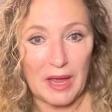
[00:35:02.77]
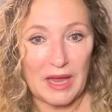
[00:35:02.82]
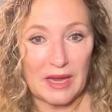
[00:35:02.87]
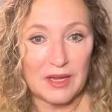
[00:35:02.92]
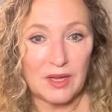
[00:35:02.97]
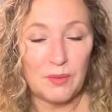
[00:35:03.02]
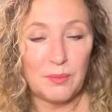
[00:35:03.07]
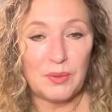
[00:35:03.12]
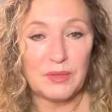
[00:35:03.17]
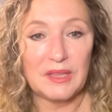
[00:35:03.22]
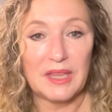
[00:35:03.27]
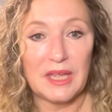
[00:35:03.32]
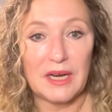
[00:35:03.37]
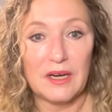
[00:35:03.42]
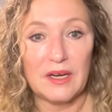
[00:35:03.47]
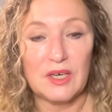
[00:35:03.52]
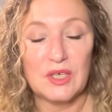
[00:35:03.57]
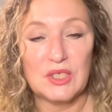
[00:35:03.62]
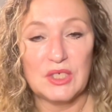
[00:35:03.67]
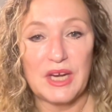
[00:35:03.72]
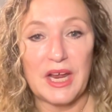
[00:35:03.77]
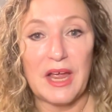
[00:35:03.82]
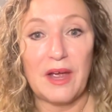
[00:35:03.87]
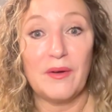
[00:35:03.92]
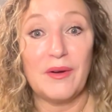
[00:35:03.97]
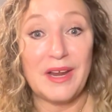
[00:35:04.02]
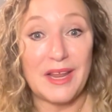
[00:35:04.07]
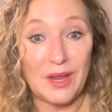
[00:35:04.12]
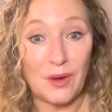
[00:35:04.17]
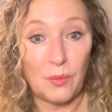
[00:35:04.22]
back. You put that energy
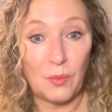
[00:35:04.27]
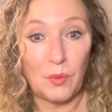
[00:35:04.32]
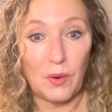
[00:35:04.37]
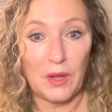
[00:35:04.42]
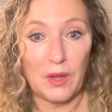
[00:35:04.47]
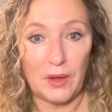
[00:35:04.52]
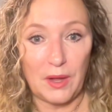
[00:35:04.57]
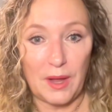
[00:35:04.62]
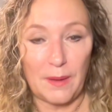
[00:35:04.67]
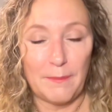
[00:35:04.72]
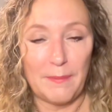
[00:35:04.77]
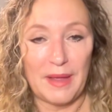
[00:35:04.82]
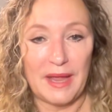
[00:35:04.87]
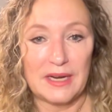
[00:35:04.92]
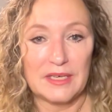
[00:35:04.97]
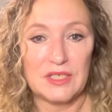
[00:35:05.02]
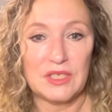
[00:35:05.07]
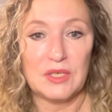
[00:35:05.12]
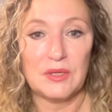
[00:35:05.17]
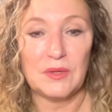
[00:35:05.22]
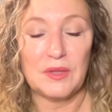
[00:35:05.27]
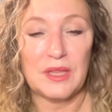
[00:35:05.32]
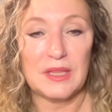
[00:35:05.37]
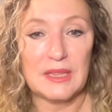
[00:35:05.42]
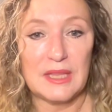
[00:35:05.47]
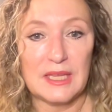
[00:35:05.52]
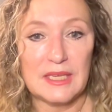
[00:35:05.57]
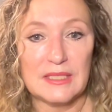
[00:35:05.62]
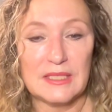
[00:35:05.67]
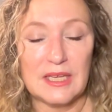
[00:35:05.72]
out, it will come back to you. The
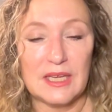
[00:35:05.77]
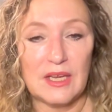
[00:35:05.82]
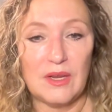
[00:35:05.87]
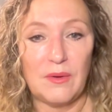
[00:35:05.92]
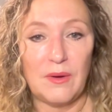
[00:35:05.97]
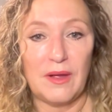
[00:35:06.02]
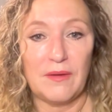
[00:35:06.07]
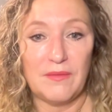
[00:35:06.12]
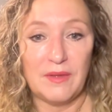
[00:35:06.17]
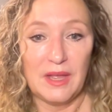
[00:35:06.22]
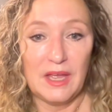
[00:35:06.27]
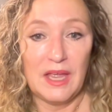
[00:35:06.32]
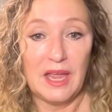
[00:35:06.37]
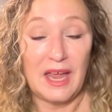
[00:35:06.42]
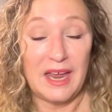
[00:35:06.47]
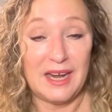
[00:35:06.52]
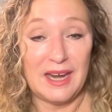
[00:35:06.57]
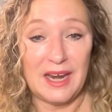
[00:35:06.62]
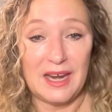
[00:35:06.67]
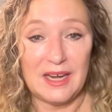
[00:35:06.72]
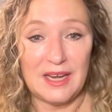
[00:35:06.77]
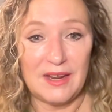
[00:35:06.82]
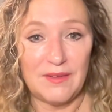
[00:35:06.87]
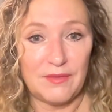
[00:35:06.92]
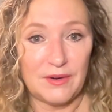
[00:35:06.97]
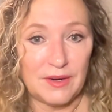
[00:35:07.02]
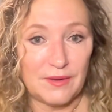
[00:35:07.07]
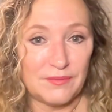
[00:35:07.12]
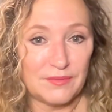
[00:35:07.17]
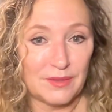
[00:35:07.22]
things that you have, and, and
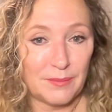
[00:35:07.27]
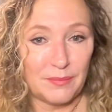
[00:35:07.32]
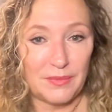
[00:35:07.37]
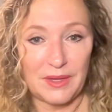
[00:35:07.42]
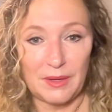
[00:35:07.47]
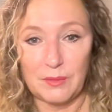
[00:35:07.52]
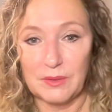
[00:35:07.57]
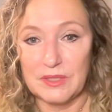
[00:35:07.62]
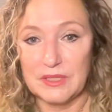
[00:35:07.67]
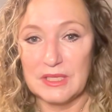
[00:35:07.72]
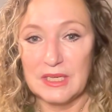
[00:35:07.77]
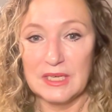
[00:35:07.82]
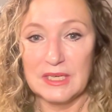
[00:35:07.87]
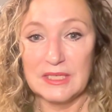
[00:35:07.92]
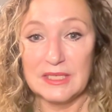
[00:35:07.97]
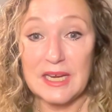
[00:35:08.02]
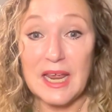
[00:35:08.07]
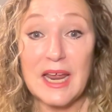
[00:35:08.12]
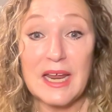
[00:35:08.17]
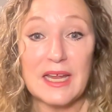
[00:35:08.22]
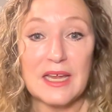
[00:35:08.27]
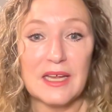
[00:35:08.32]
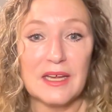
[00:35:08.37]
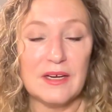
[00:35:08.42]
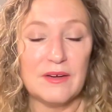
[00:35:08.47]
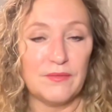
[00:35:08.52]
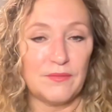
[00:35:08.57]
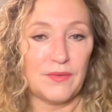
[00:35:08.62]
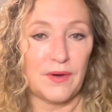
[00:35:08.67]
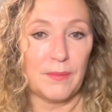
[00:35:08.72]
even if something was
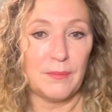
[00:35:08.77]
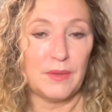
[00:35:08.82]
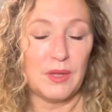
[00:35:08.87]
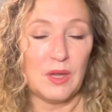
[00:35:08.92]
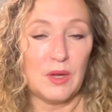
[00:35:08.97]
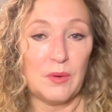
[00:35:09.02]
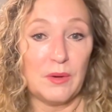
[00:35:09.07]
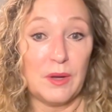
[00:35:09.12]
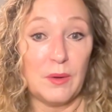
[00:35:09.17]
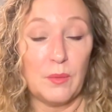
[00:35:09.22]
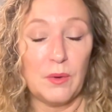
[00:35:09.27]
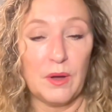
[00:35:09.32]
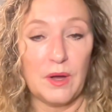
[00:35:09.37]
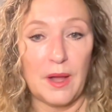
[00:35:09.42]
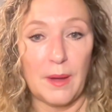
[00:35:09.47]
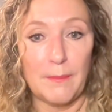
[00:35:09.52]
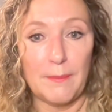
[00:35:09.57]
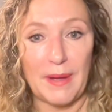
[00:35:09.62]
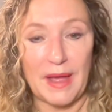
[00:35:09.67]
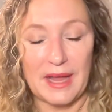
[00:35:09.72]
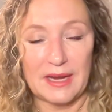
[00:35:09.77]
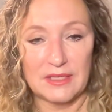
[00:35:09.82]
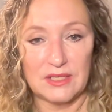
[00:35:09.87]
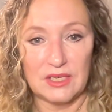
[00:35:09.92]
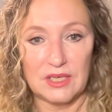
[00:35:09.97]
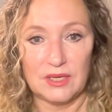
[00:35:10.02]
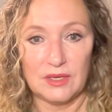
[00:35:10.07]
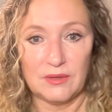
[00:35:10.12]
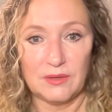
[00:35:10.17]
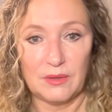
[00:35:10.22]
taken from you, it will come back
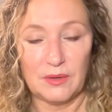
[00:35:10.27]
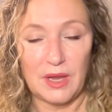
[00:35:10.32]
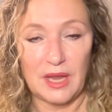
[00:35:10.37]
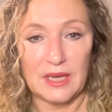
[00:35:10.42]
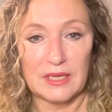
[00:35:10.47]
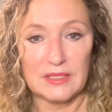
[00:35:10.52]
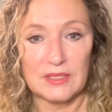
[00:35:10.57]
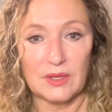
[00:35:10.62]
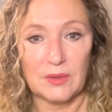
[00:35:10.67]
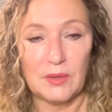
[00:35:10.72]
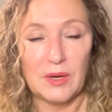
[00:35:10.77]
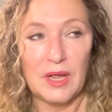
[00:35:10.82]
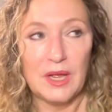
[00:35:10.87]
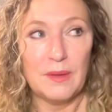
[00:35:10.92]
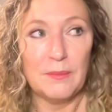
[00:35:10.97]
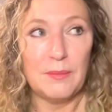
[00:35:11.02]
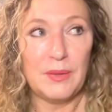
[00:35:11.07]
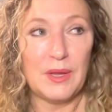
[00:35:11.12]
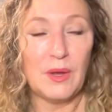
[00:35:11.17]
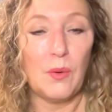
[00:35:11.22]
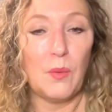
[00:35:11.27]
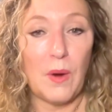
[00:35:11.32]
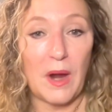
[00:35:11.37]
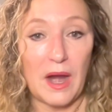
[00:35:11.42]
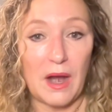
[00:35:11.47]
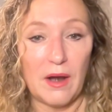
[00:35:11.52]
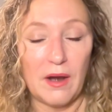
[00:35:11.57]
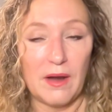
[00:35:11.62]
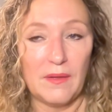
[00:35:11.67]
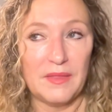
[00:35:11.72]
to you. Okay. So be
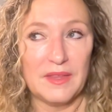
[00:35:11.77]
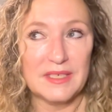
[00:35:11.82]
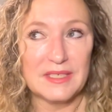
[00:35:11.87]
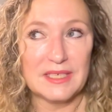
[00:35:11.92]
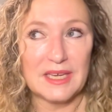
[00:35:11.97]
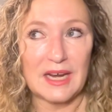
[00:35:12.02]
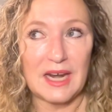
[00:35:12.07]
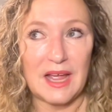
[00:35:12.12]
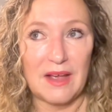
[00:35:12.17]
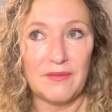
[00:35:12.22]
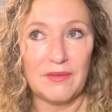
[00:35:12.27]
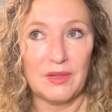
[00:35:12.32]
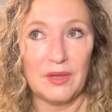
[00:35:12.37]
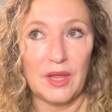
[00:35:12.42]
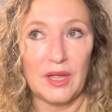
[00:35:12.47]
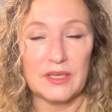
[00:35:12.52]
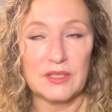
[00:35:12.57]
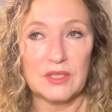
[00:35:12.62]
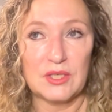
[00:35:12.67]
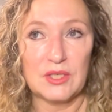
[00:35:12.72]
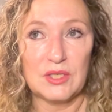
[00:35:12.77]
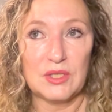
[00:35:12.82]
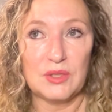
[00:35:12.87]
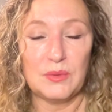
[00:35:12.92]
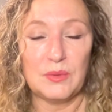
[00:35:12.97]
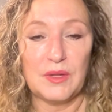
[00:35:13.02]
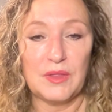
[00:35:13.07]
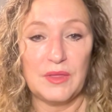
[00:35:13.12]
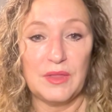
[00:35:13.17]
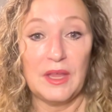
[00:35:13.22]
aware. And this can have a lot to
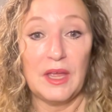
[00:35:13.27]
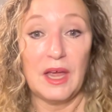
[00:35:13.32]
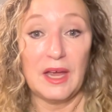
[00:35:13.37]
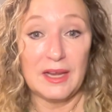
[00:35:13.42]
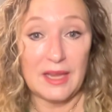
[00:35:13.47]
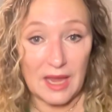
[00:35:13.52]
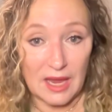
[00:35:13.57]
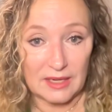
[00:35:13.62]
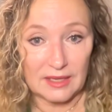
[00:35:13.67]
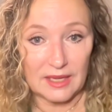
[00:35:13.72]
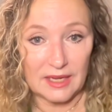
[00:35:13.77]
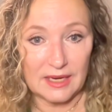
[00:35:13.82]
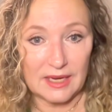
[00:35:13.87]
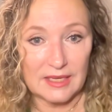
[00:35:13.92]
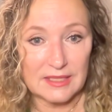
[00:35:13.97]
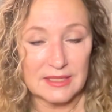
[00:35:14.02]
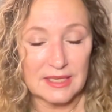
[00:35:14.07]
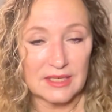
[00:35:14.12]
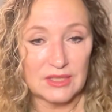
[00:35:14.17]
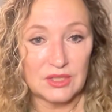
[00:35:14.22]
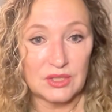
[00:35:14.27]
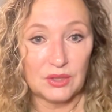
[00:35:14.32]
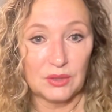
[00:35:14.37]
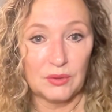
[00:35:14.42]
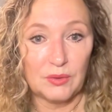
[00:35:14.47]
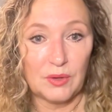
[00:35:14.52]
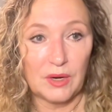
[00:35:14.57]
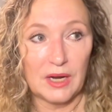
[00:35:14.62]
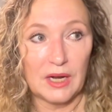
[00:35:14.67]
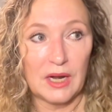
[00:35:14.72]
do with, again, like I said,
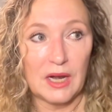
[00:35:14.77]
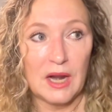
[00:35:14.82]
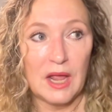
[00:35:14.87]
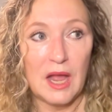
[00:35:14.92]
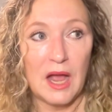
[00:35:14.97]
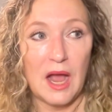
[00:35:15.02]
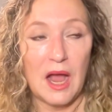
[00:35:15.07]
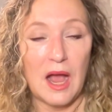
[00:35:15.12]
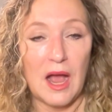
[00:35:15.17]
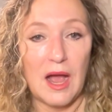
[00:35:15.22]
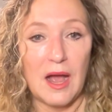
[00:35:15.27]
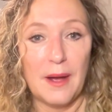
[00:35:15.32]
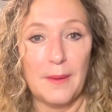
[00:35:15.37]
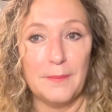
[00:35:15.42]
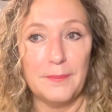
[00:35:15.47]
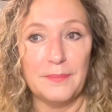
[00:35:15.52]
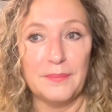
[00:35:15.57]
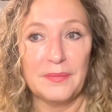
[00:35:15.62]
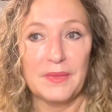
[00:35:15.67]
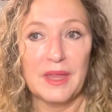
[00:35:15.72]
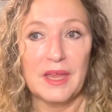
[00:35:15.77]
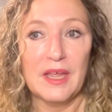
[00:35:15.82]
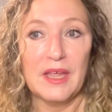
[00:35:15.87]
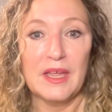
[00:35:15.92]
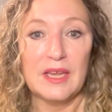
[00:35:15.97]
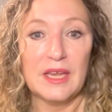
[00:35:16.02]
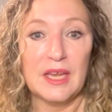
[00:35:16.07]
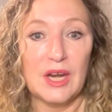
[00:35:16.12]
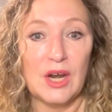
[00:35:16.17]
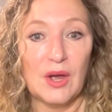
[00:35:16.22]
children, um,
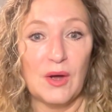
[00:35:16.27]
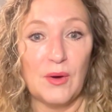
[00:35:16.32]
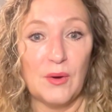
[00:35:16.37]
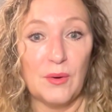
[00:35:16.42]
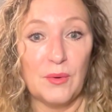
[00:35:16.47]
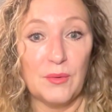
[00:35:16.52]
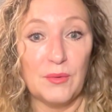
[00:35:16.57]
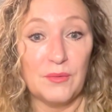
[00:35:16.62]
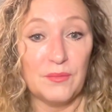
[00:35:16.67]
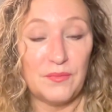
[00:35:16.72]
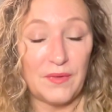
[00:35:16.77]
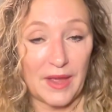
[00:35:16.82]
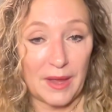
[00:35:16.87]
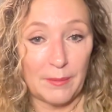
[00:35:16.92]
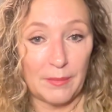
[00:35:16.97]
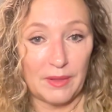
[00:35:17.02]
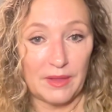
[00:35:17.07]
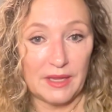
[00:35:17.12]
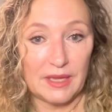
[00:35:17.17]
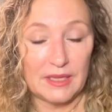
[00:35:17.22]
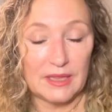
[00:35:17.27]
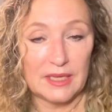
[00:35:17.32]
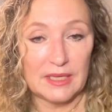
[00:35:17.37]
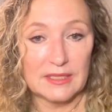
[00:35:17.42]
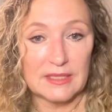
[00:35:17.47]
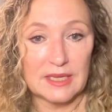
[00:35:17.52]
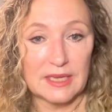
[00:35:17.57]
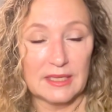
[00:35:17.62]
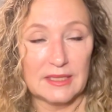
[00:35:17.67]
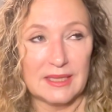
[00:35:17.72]
you know, family,
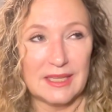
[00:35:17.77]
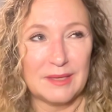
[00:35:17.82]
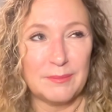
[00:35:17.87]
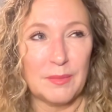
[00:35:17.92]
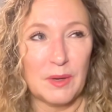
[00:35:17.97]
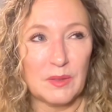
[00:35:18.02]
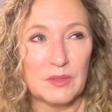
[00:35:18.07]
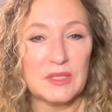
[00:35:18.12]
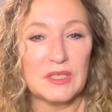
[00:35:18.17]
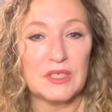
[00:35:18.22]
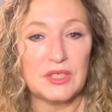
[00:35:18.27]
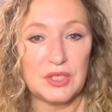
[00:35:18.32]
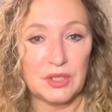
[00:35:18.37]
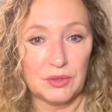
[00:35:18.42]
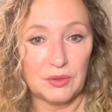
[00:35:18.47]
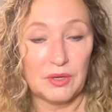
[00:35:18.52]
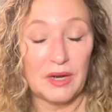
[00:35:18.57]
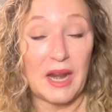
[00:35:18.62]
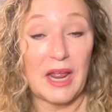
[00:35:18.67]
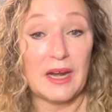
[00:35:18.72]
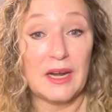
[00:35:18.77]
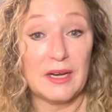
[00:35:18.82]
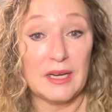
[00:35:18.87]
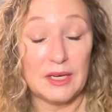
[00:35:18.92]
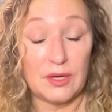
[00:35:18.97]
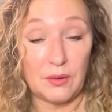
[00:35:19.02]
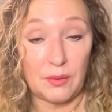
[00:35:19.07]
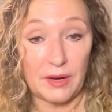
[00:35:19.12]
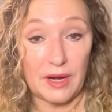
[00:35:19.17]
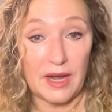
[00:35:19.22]
things like that, mostly children
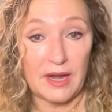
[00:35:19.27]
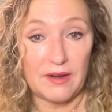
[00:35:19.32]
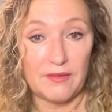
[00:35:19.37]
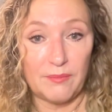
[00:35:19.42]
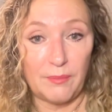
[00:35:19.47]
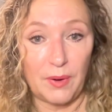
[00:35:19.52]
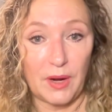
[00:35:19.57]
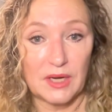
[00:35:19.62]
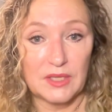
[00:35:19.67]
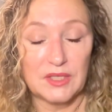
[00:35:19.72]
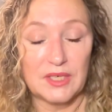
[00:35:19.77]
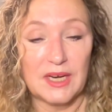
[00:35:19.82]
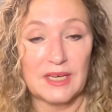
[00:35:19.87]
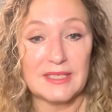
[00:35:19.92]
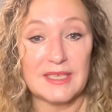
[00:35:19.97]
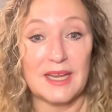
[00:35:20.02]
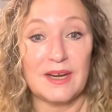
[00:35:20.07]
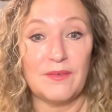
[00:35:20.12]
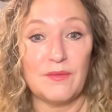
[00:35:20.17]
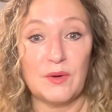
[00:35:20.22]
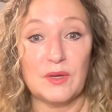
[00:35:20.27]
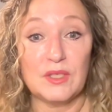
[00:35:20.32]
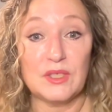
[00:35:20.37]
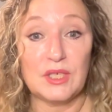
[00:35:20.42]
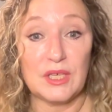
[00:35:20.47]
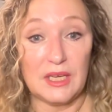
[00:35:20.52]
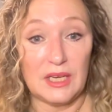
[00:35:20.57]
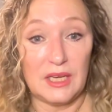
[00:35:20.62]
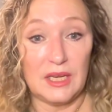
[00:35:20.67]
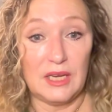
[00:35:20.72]
and creative projects. And of
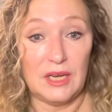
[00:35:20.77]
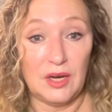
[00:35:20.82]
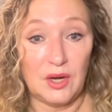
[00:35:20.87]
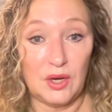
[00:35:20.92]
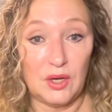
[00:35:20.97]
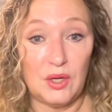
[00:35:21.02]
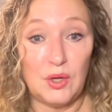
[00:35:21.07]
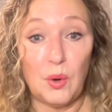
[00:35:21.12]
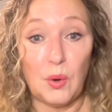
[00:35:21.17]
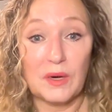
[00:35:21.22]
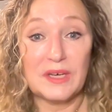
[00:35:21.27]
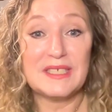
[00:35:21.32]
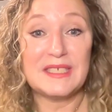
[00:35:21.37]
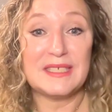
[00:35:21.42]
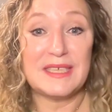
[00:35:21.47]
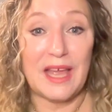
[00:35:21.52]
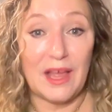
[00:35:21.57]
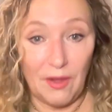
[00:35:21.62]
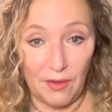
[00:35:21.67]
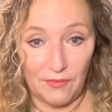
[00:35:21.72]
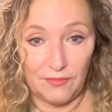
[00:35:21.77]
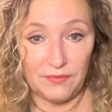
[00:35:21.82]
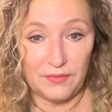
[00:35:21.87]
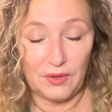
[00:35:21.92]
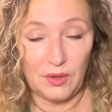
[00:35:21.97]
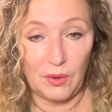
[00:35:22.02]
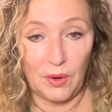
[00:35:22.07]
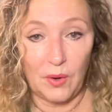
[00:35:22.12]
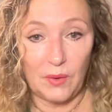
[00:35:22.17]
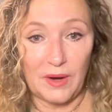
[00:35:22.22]
course, you know yourself
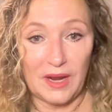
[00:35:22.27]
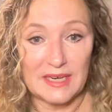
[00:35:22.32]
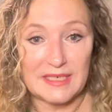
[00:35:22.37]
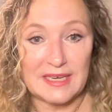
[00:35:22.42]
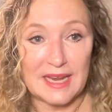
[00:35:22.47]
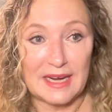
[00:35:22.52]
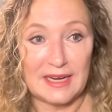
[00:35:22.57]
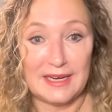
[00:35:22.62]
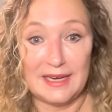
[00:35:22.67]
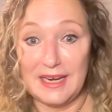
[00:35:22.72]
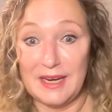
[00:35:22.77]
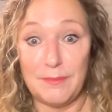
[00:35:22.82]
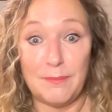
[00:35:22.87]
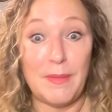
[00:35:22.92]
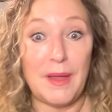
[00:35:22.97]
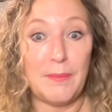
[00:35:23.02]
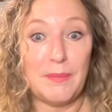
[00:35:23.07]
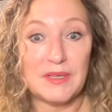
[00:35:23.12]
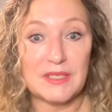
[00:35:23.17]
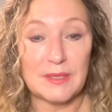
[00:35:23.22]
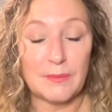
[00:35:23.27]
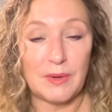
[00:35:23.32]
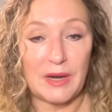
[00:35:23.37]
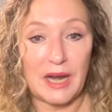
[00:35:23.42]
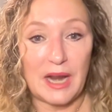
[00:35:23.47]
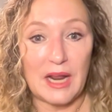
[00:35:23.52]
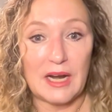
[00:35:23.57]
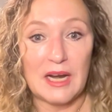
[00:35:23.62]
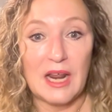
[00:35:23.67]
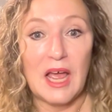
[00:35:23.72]
your own identity maybe
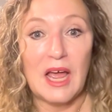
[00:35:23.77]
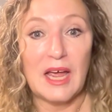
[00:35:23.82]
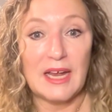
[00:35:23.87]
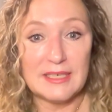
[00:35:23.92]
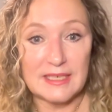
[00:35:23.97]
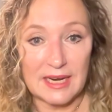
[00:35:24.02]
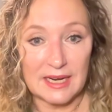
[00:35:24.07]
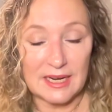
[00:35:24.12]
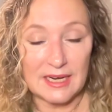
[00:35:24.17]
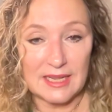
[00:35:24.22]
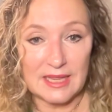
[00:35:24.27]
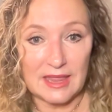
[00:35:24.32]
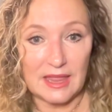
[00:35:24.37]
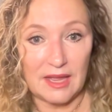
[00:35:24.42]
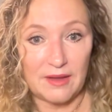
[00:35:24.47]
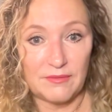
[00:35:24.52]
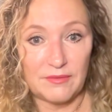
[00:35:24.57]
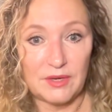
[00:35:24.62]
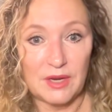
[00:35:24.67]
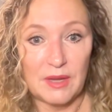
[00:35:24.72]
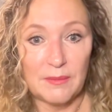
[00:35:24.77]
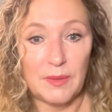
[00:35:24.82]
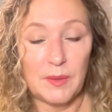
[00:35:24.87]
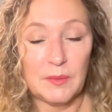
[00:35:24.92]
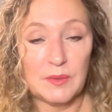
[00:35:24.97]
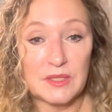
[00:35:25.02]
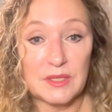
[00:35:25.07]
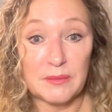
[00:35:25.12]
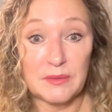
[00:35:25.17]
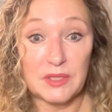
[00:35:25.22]
someone had identity theft
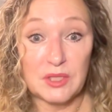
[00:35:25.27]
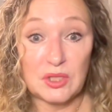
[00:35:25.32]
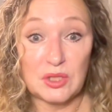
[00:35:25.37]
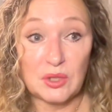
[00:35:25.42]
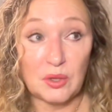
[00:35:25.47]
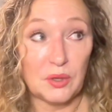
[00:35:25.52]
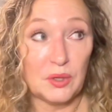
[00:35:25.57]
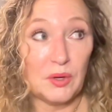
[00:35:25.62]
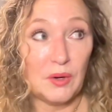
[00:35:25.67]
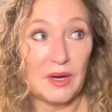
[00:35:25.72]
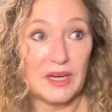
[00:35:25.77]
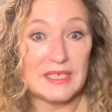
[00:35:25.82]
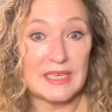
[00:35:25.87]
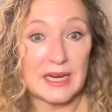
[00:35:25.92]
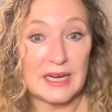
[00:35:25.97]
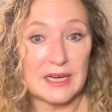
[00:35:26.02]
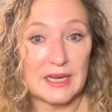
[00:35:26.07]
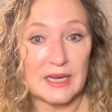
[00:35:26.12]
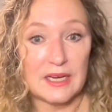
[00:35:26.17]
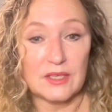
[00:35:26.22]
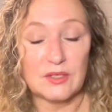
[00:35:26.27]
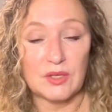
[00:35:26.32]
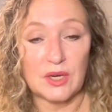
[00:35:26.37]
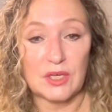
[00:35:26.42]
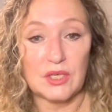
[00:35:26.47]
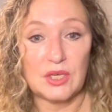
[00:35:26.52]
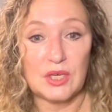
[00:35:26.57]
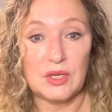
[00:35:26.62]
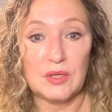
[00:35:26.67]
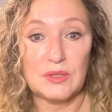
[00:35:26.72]
then when someone stole your identity and
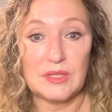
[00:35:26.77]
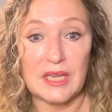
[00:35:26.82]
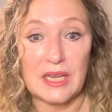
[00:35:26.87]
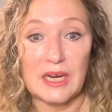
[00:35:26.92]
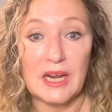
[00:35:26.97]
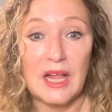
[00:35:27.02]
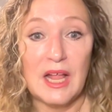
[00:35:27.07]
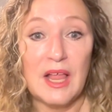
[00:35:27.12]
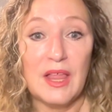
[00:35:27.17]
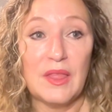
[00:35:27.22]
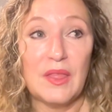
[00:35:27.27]
tried to use it